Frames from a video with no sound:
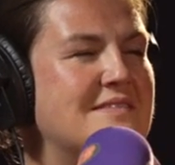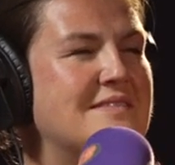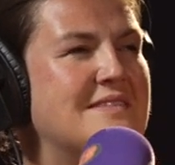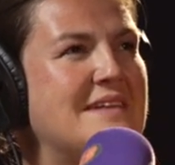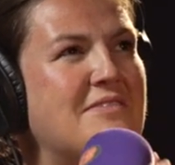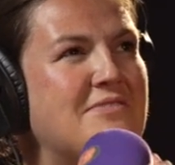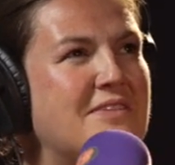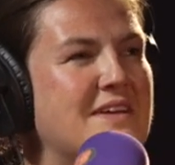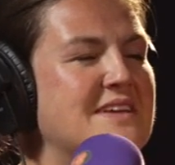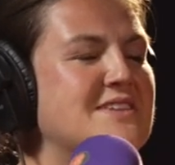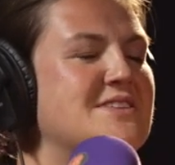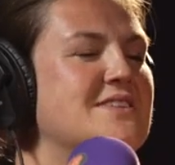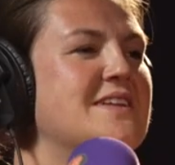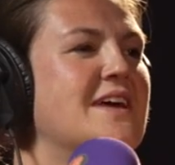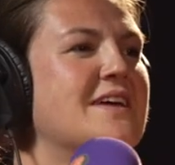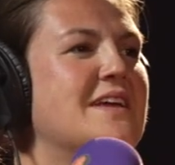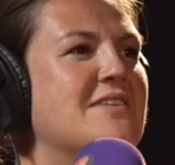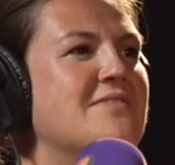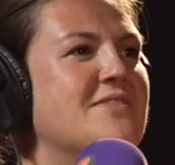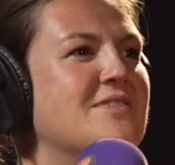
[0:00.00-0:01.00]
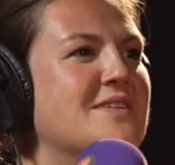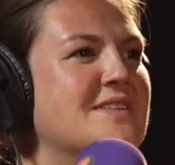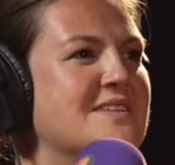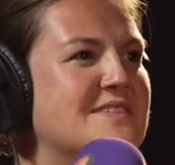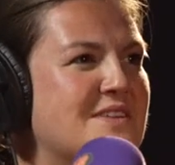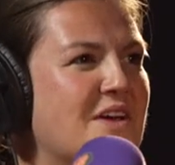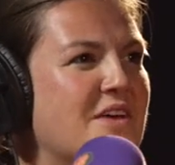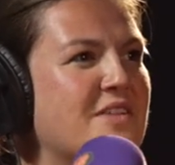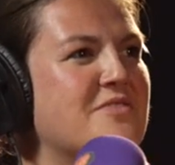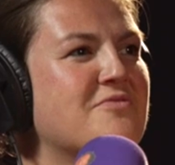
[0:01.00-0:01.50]
definition I gave you at the
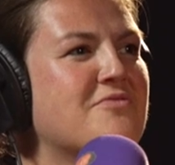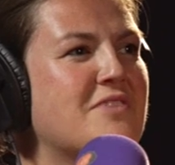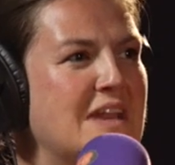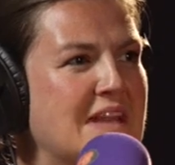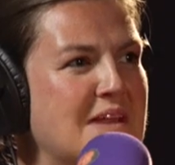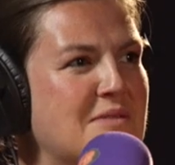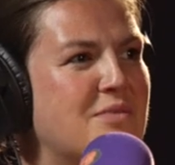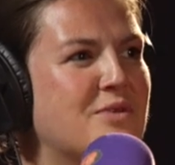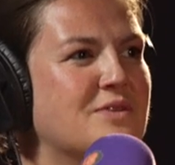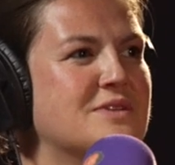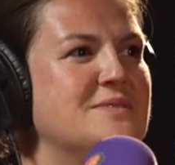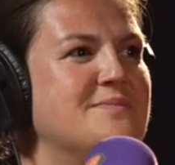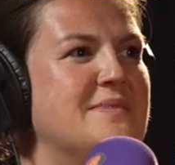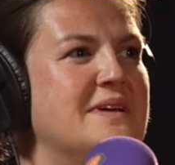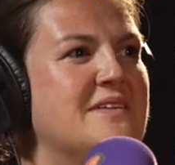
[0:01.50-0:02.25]
start, the really important